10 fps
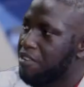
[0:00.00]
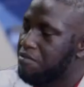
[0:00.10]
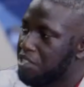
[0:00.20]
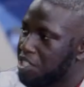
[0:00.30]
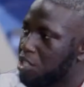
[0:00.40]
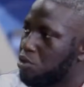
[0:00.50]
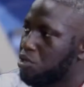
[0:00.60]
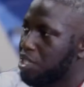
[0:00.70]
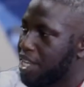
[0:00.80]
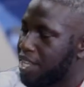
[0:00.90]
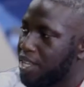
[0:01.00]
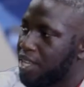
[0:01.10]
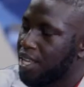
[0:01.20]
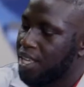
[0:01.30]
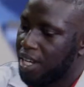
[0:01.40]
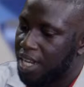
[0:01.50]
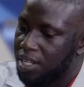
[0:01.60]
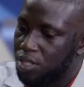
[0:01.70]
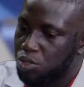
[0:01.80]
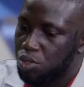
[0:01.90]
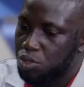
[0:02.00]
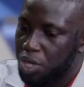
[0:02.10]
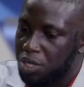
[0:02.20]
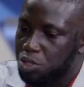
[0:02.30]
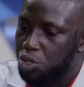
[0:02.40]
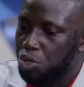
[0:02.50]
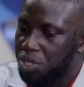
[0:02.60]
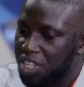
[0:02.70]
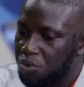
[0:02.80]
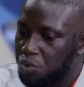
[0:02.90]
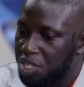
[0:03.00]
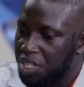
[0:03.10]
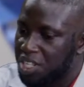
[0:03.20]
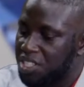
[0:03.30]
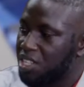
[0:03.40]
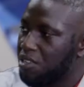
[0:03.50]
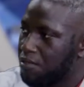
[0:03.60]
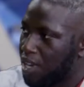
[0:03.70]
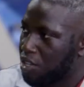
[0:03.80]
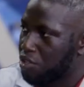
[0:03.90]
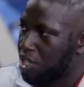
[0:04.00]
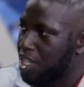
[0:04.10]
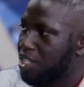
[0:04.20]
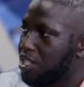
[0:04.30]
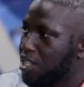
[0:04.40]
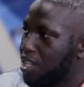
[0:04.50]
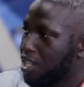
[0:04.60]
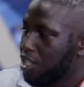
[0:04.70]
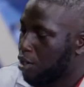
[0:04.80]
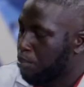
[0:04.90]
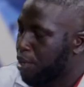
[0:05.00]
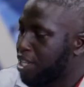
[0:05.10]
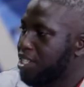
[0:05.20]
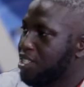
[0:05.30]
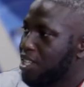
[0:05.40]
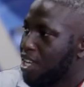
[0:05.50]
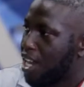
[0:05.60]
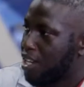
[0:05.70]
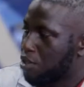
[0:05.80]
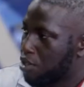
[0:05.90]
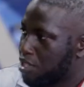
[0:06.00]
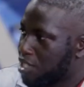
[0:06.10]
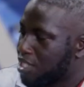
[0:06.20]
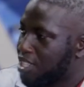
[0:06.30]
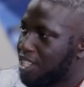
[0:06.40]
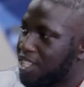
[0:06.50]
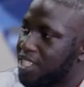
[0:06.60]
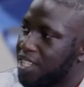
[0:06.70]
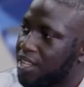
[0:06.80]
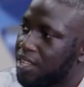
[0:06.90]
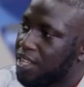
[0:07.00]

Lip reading: every single day, right? So to ensure that we receive accurate, complete, and consistent data.